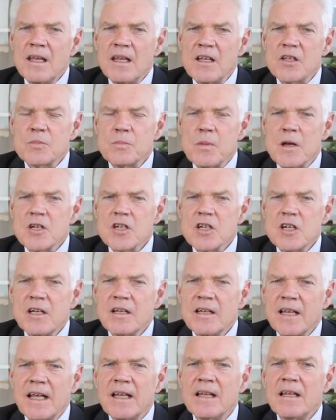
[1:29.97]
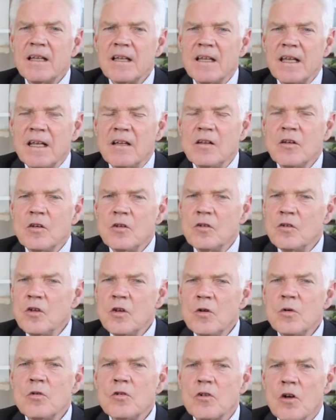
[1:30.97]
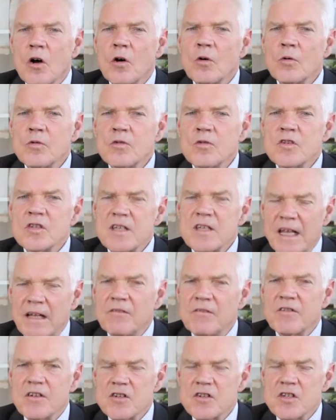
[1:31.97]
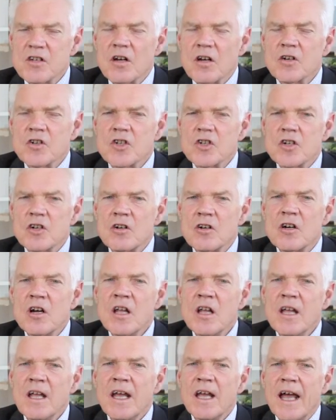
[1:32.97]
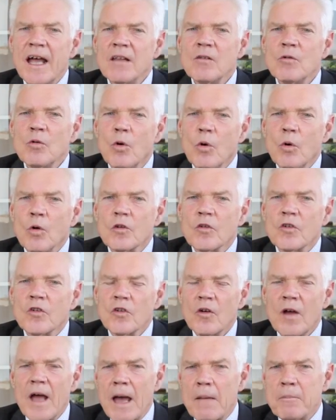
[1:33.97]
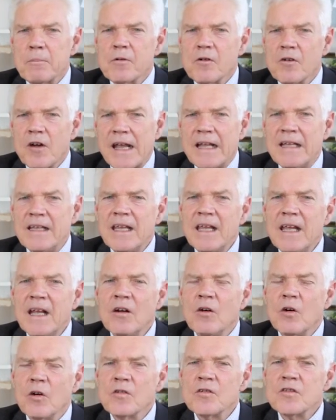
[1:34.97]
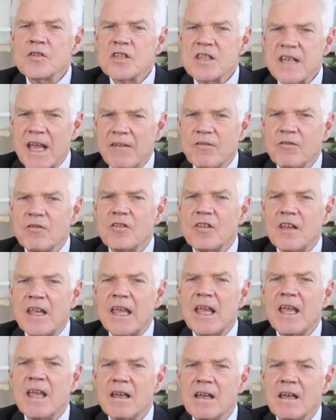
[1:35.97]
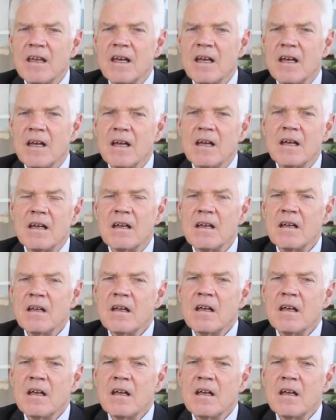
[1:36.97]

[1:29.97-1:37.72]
especially then in new roads, infrastructure, and also upgrading on safety uh,